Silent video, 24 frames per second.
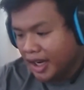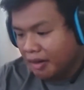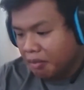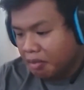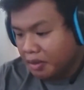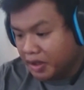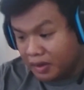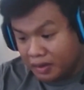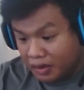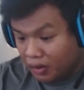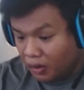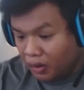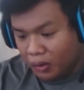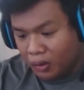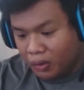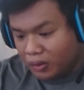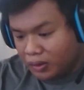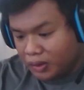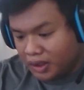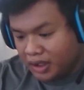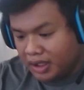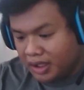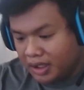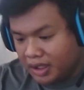But you're
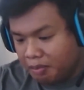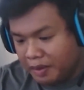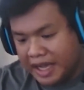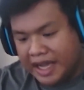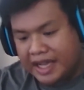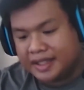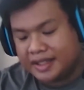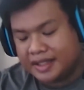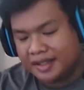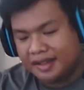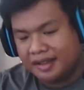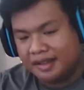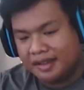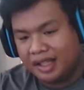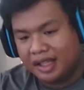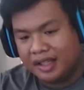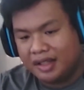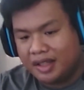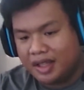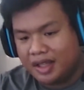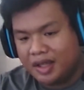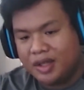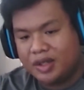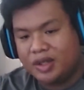only past like
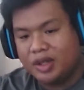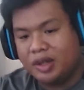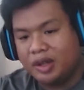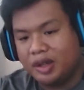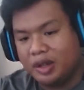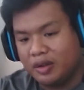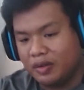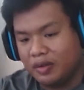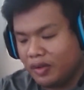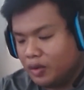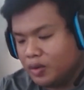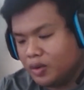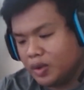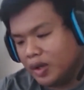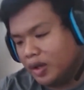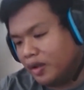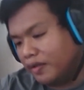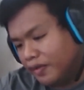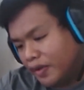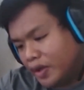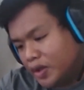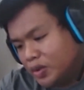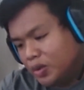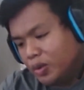the initial interviews or the
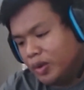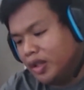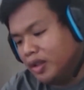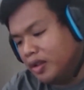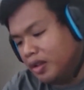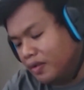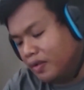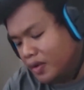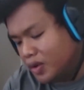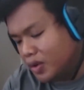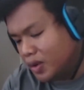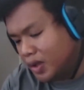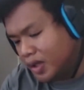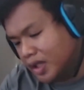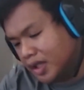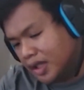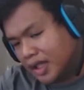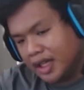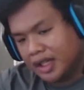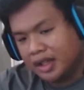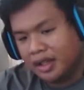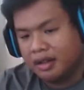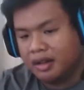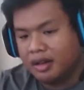first two interviews or the
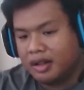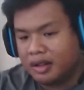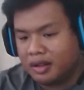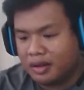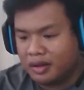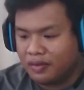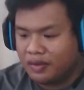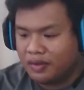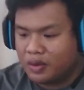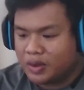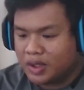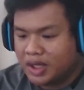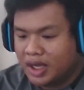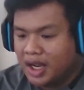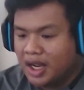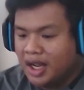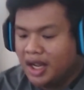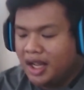technical interviews.